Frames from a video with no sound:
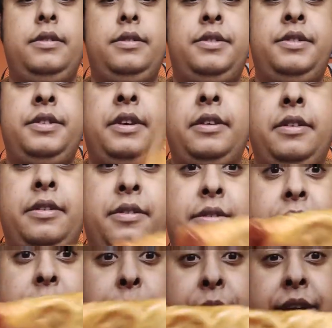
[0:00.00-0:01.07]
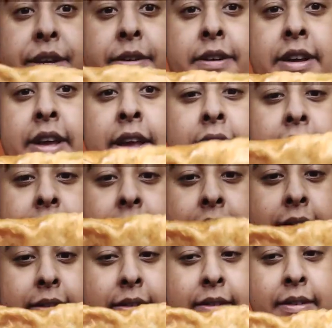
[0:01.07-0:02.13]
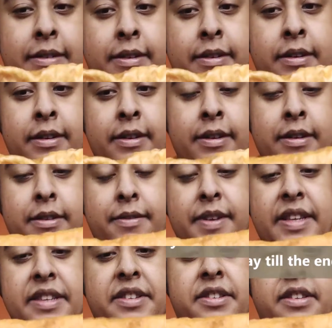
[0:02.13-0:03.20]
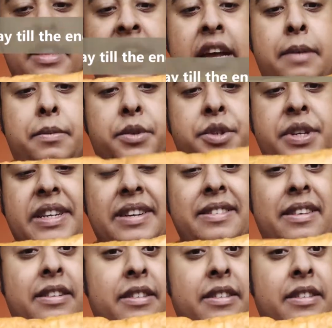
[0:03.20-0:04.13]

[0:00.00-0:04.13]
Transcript: So, we got I think this is lamb or chicken.